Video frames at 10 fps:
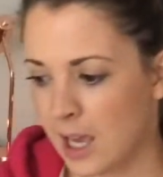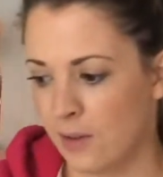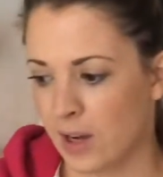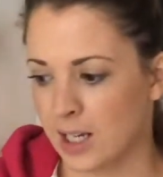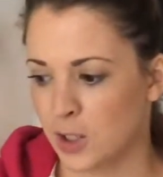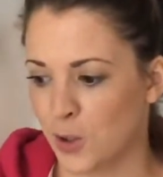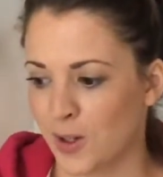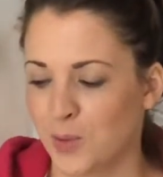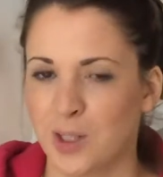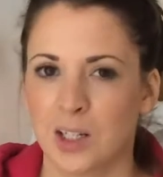If I had a
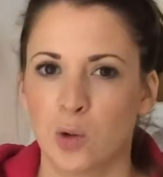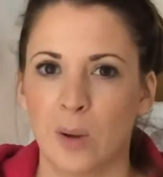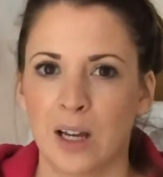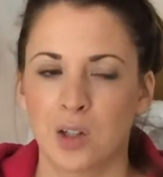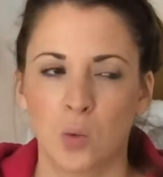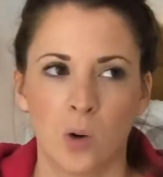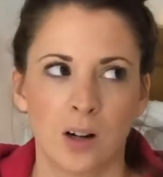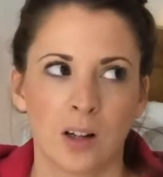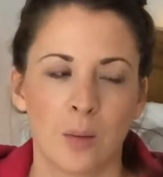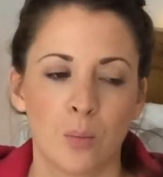choice, would I go back to
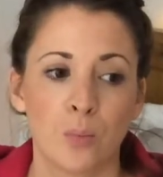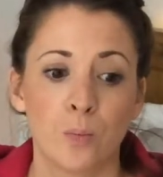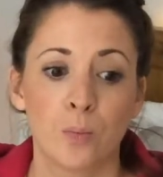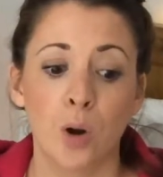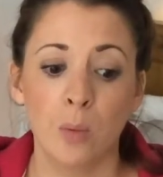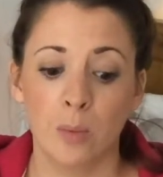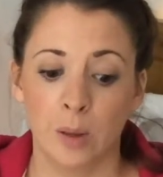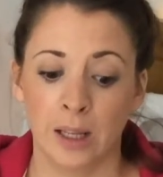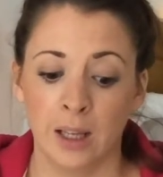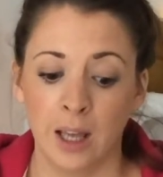work?
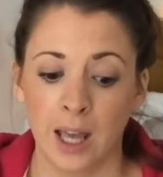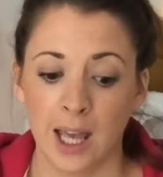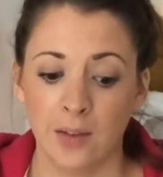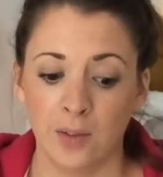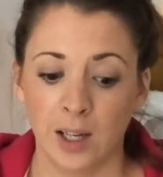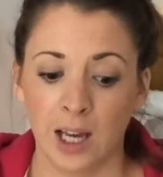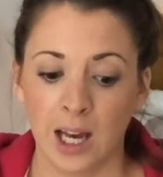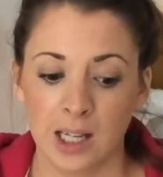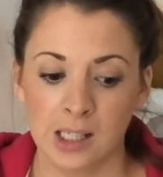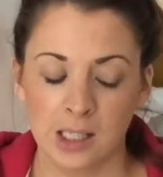Probably. If I
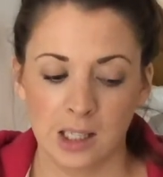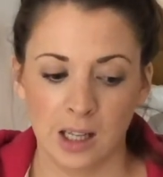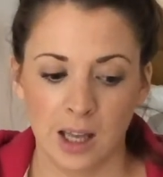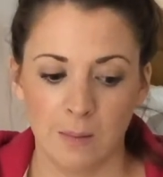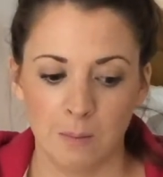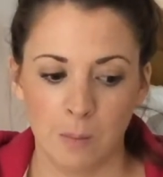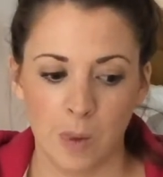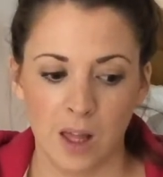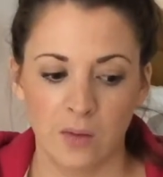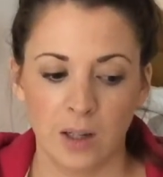had
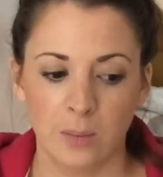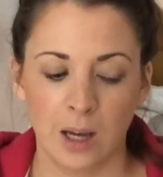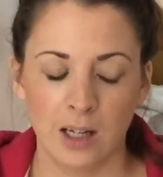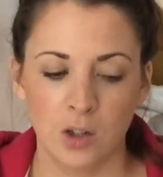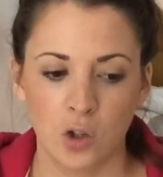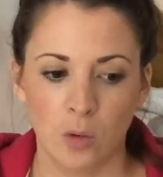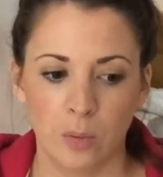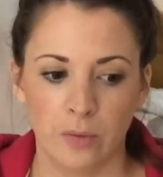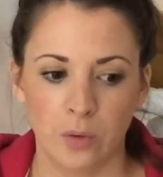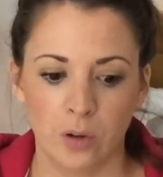a job
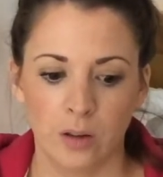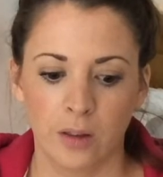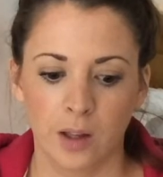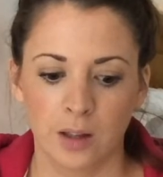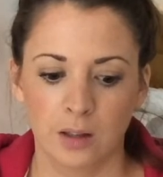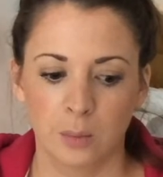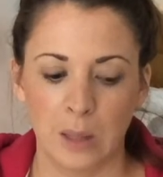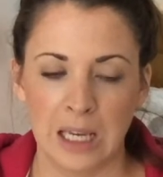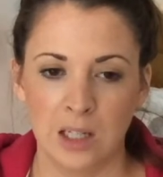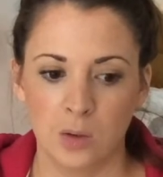before that
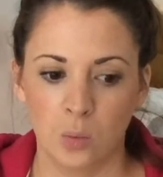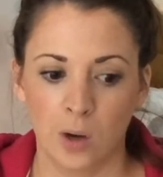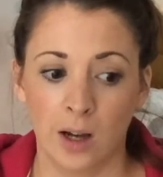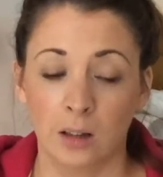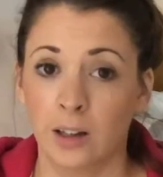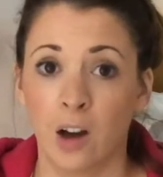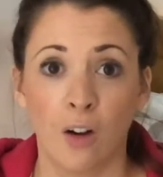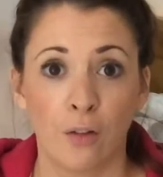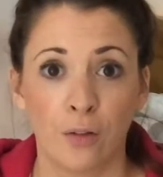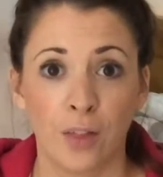paid well
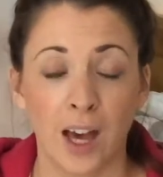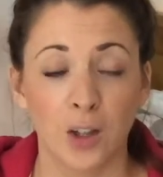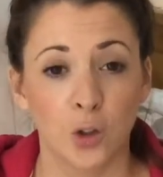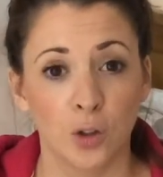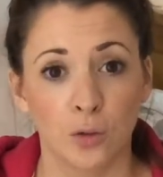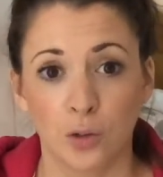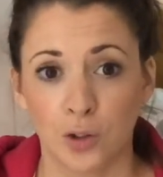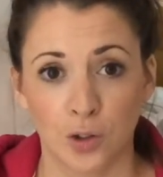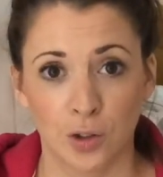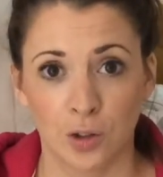enough that I could have
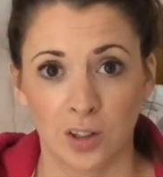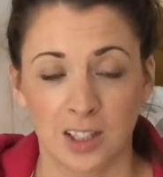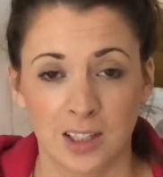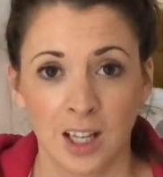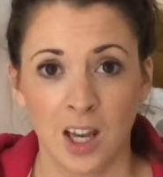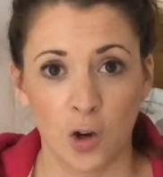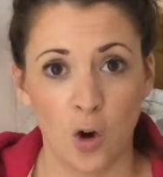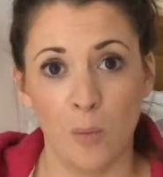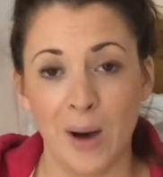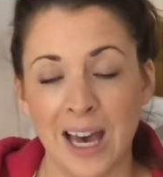just
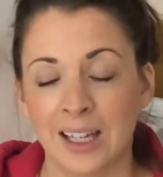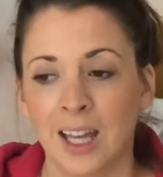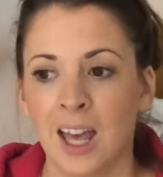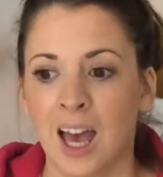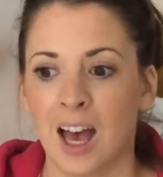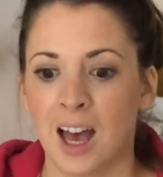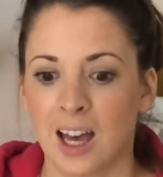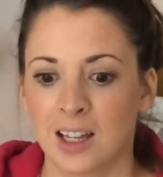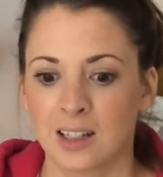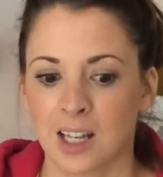gone back
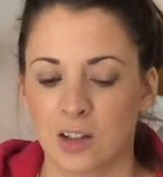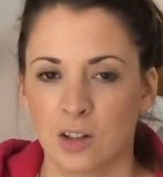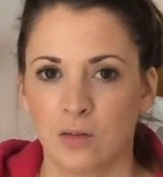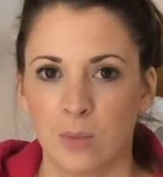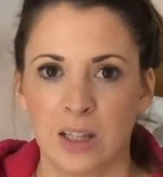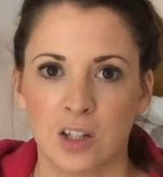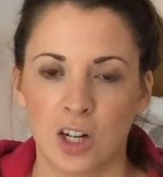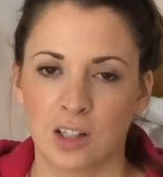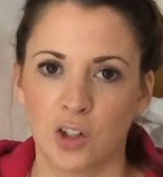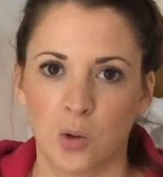and I could have made the
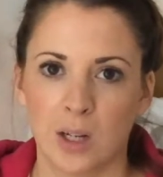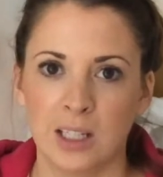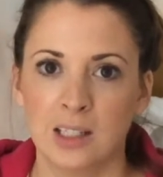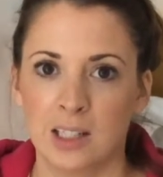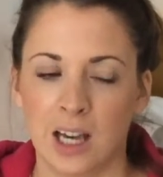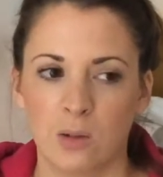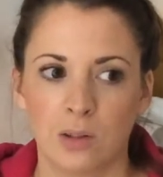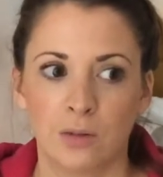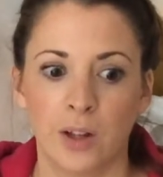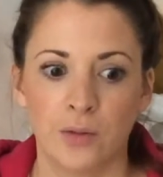transition quite easily, I would
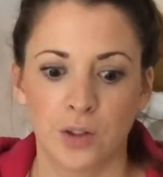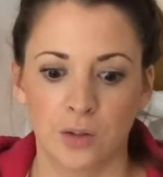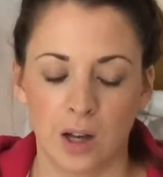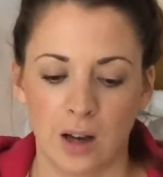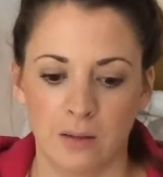love to